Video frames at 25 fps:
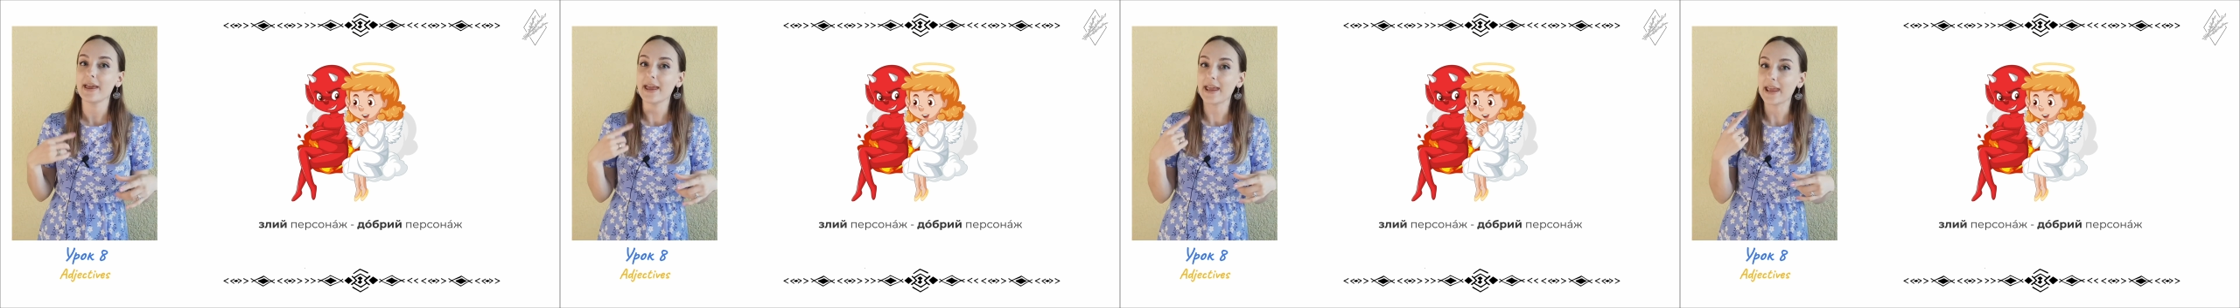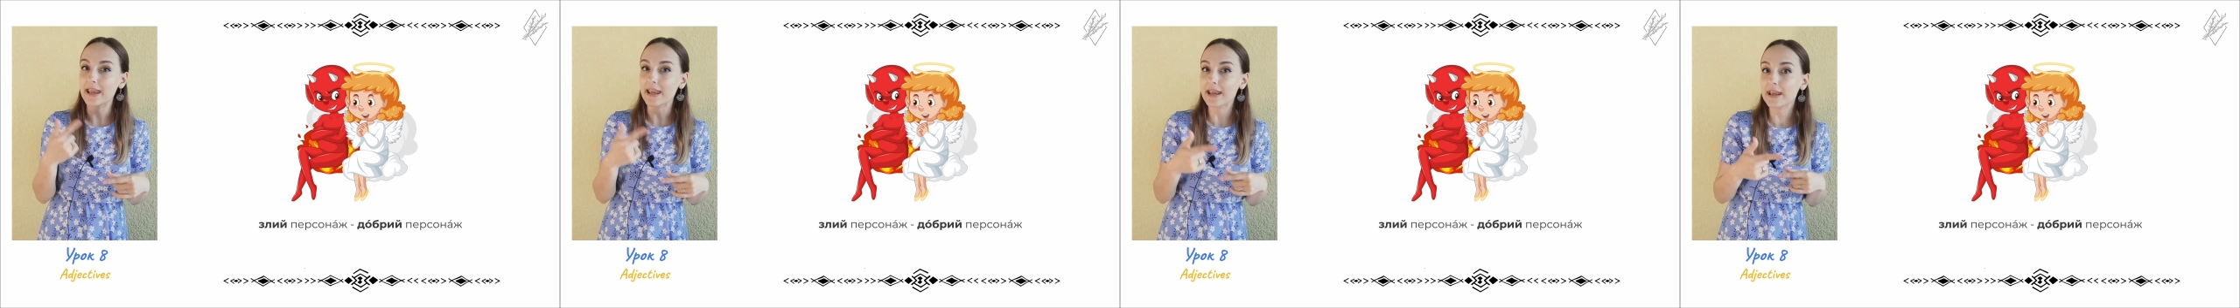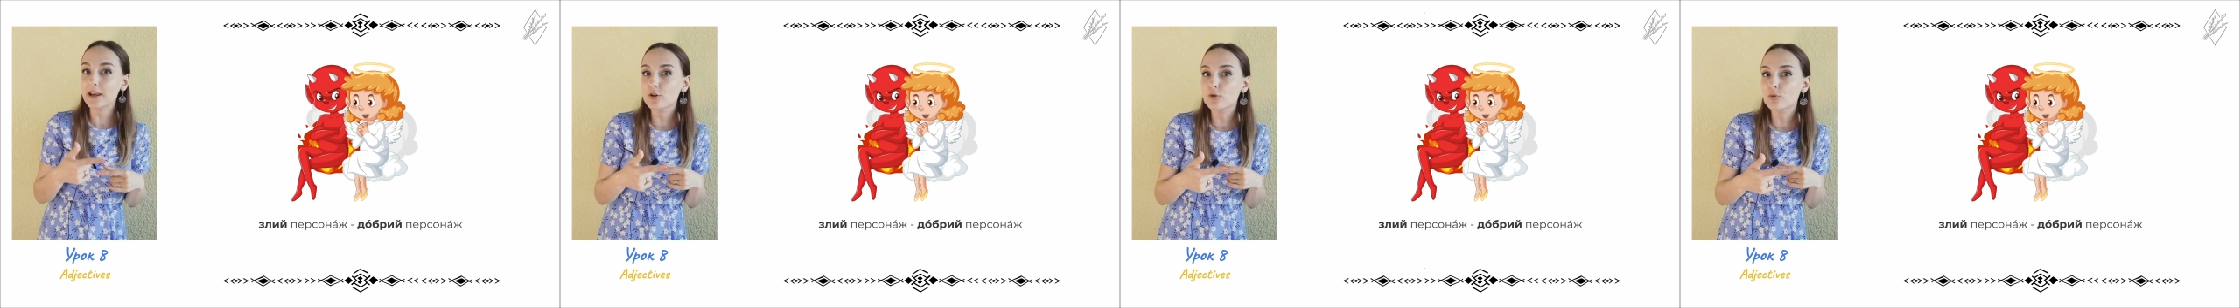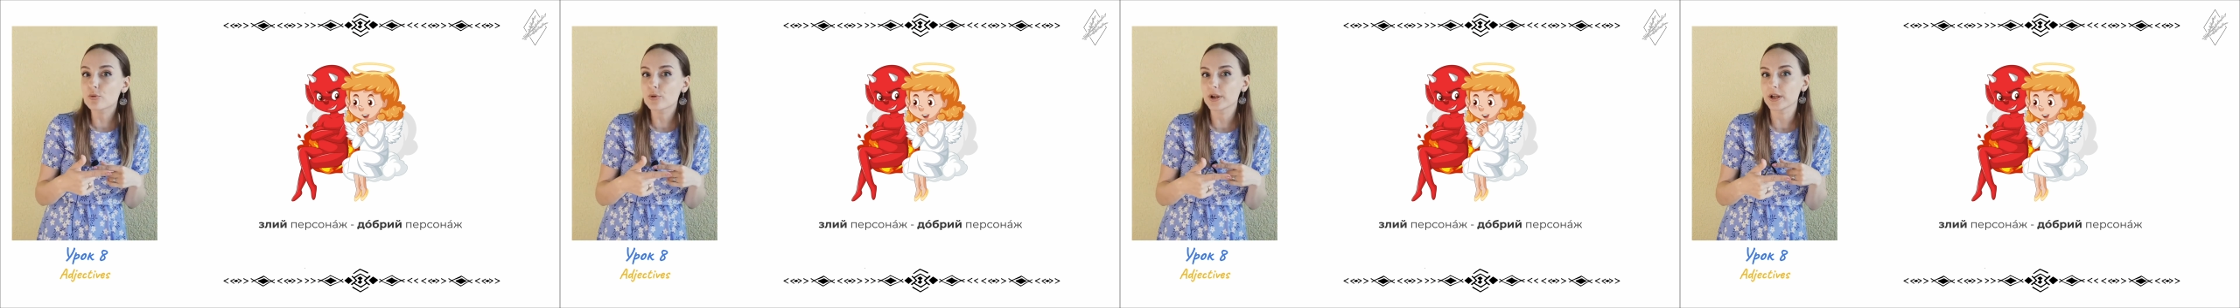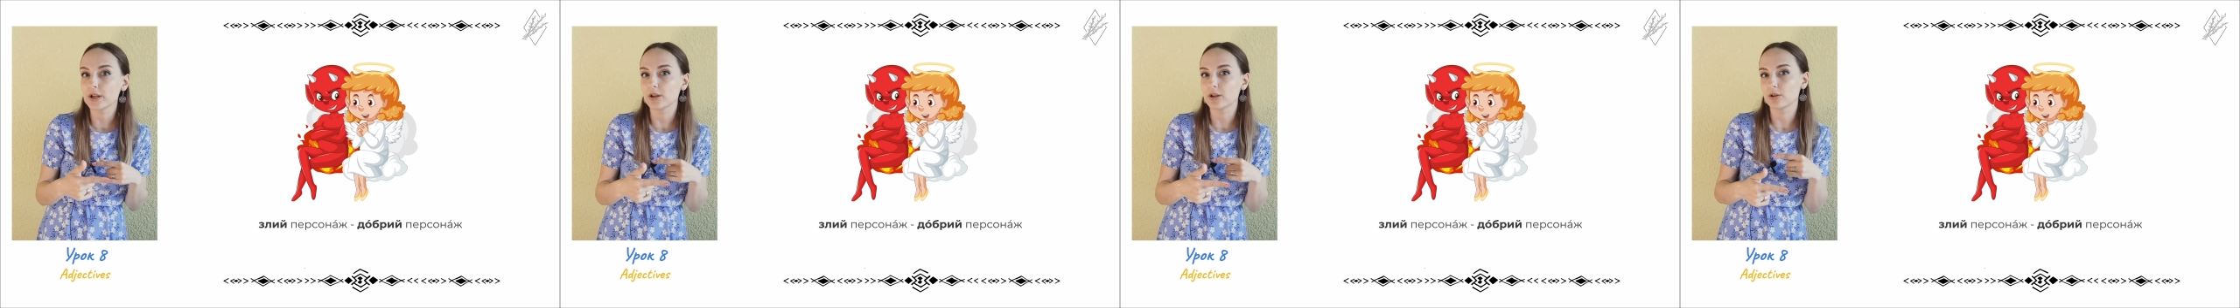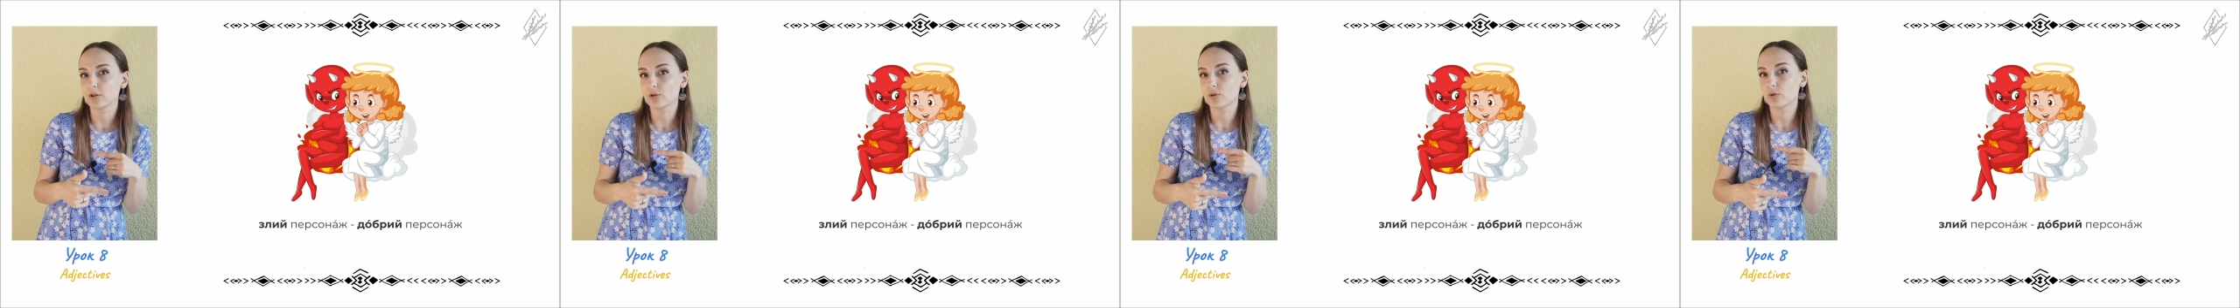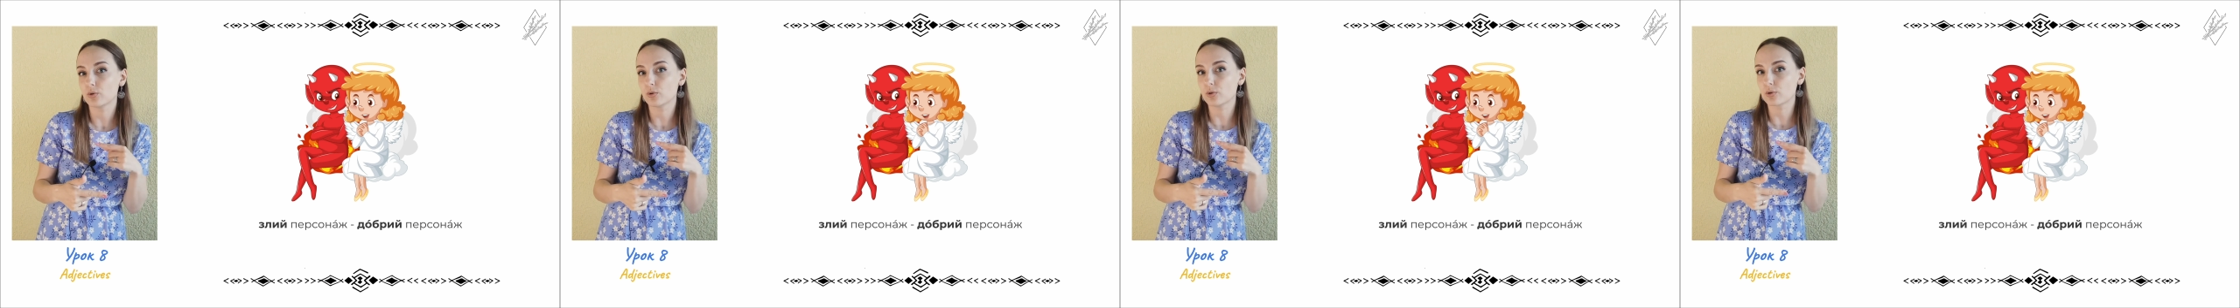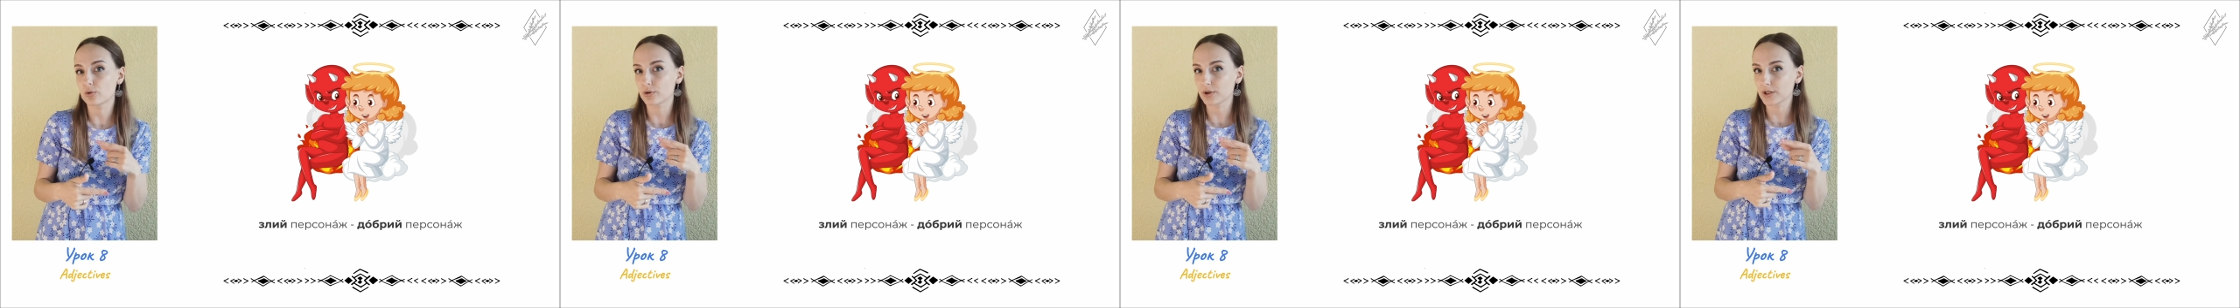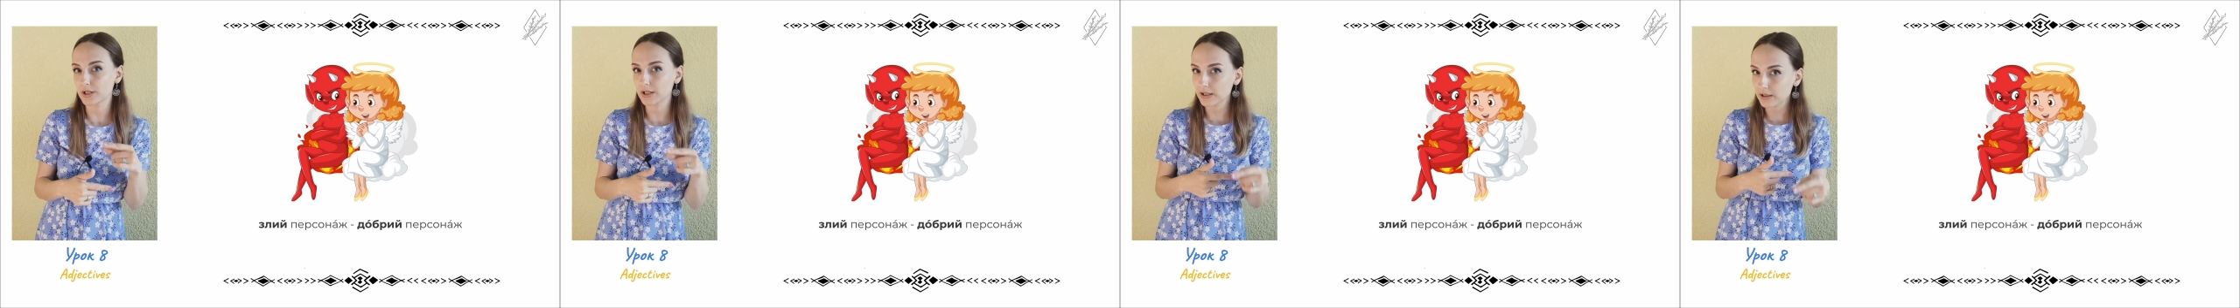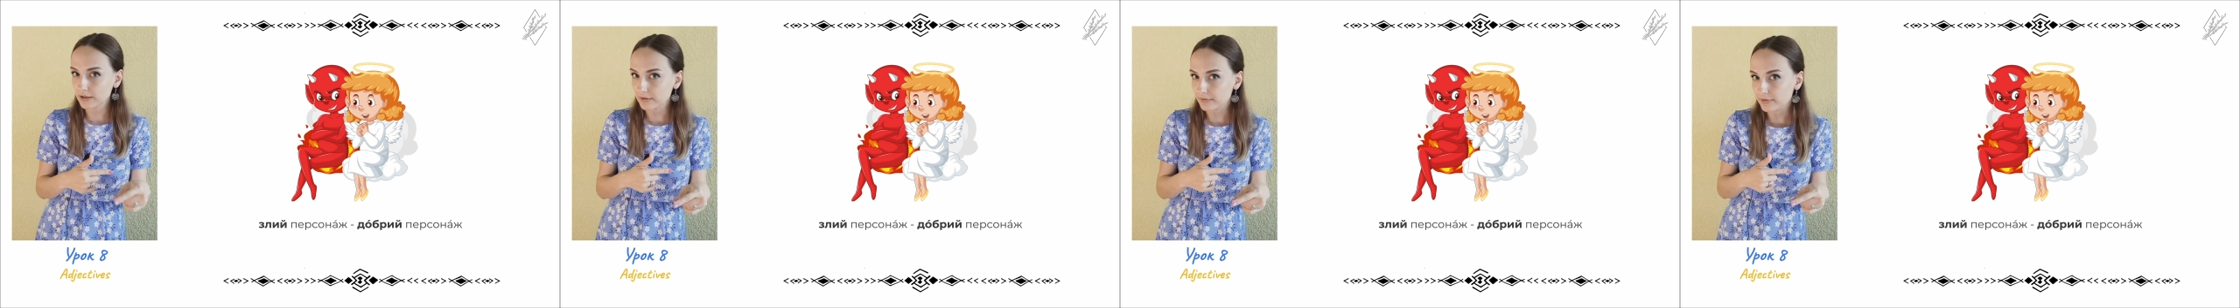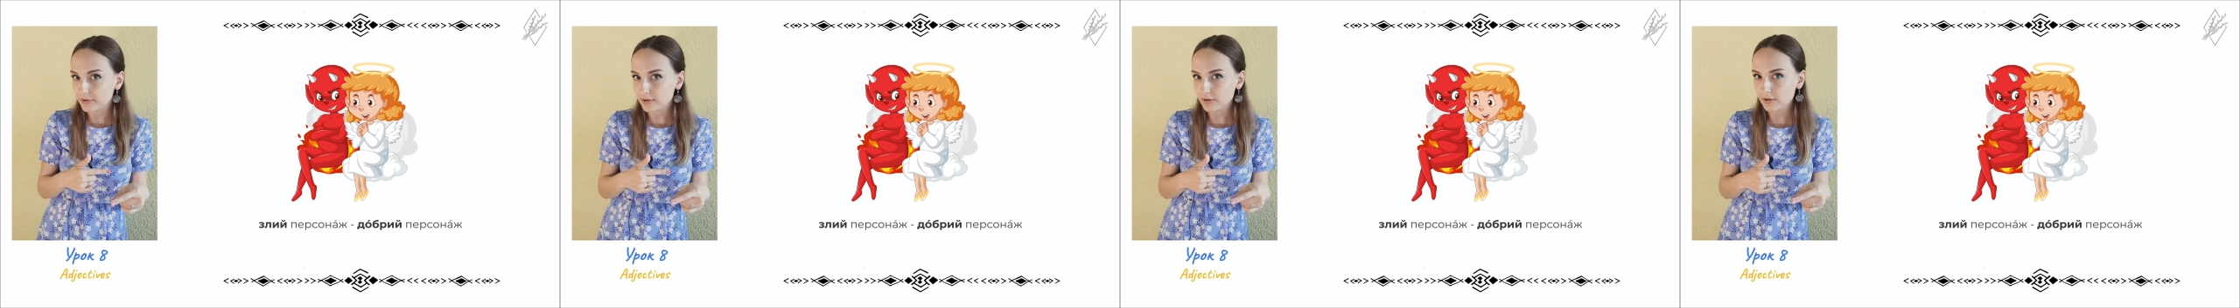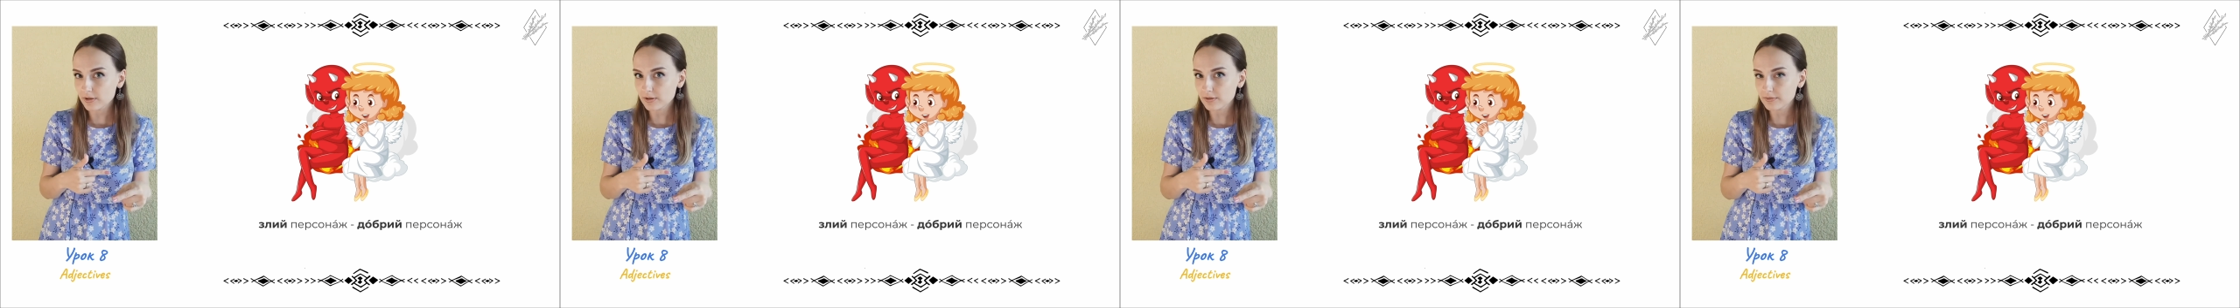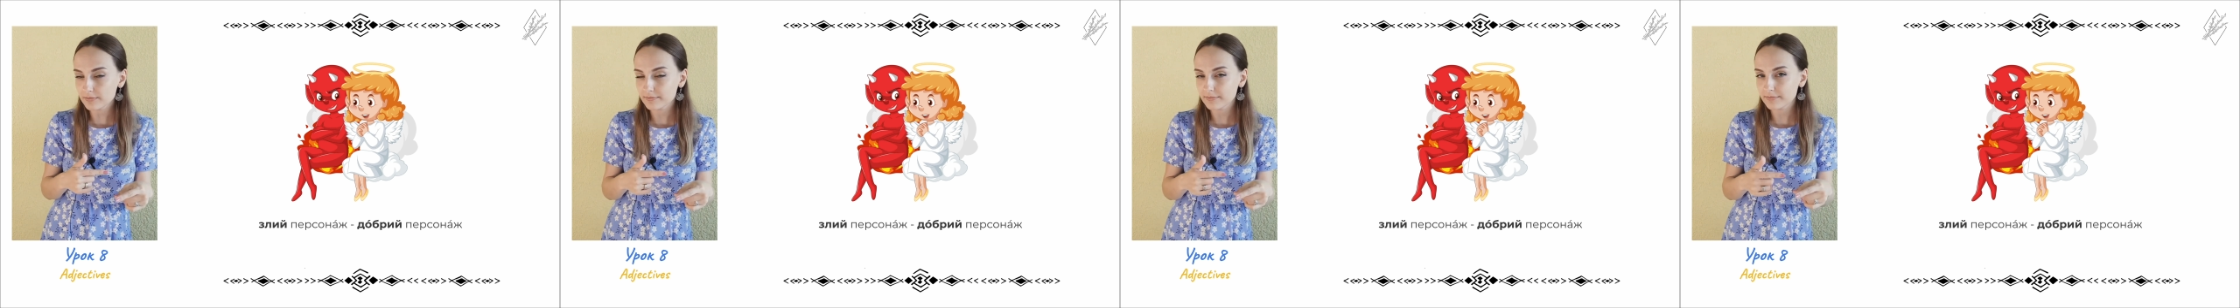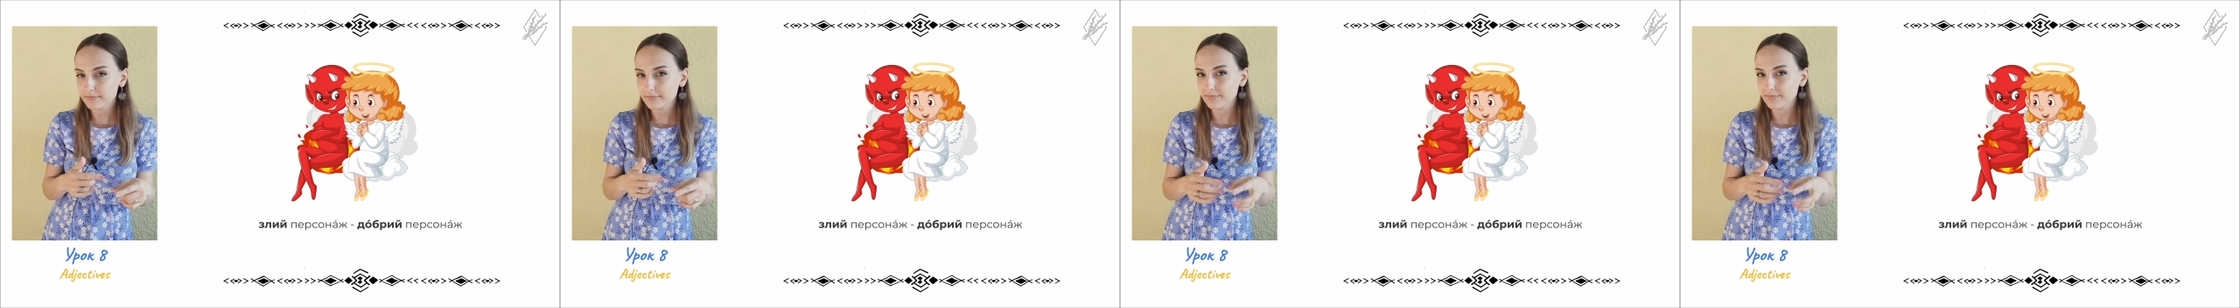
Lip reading: angry or evil,